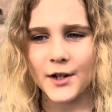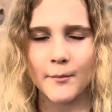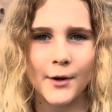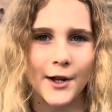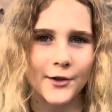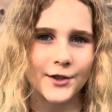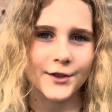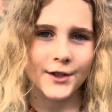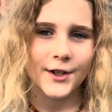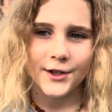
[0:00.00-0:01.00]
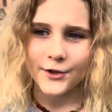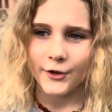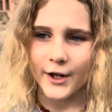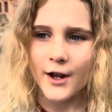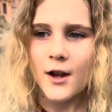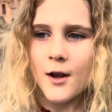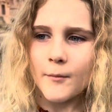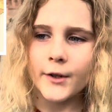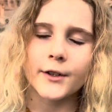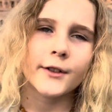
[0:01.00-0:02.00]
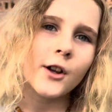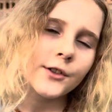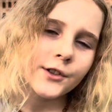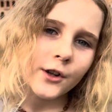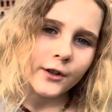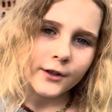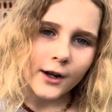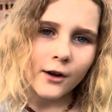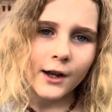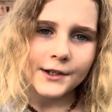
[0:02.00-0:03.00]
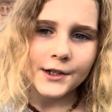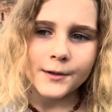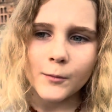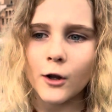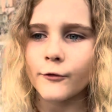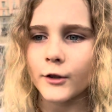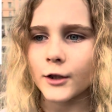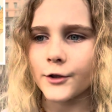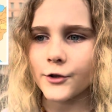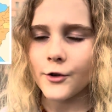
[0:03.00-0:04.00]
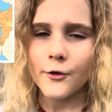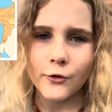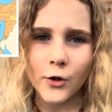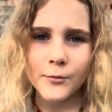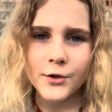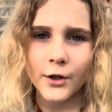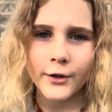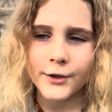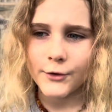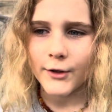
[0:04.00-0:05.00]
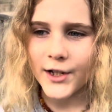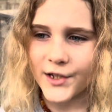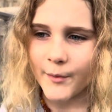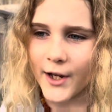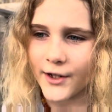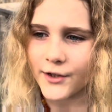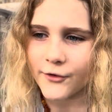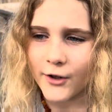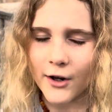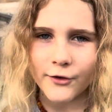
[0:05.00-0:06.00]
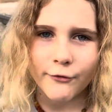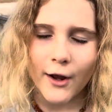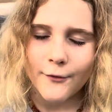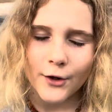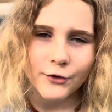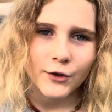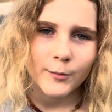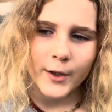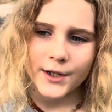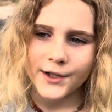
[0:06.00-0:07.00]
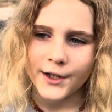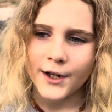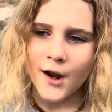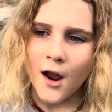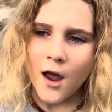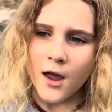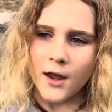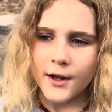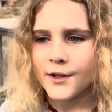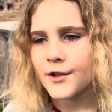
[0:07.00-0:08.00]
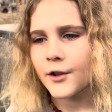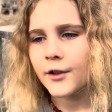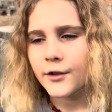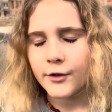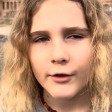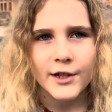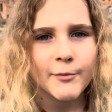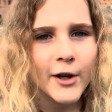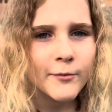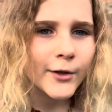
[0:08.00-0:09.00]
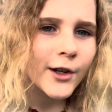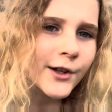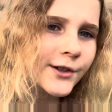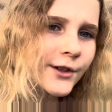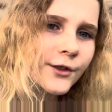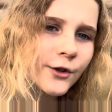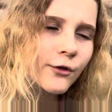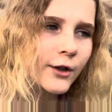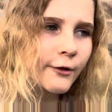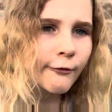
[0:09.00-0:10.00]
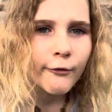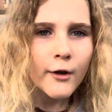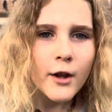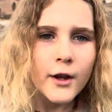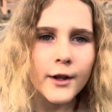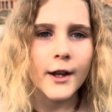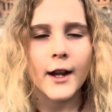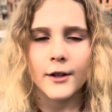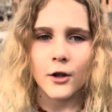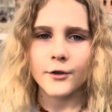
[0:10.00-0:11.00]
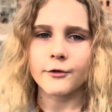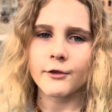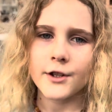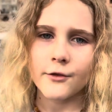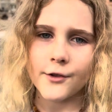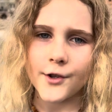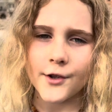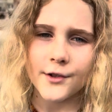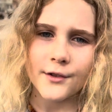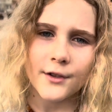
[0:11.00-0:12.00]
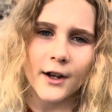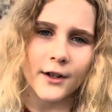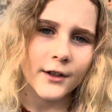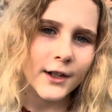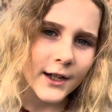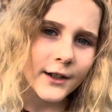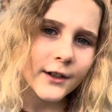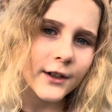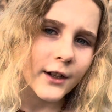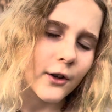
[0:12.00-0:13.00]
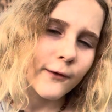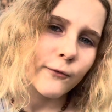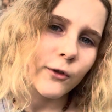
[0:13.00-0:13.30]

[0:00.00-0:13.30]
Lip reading: empires in history, but it all started out as a small village. Rome started to expand around 500 BC. It started to expand because it knew if it had all the resources that it needed, it could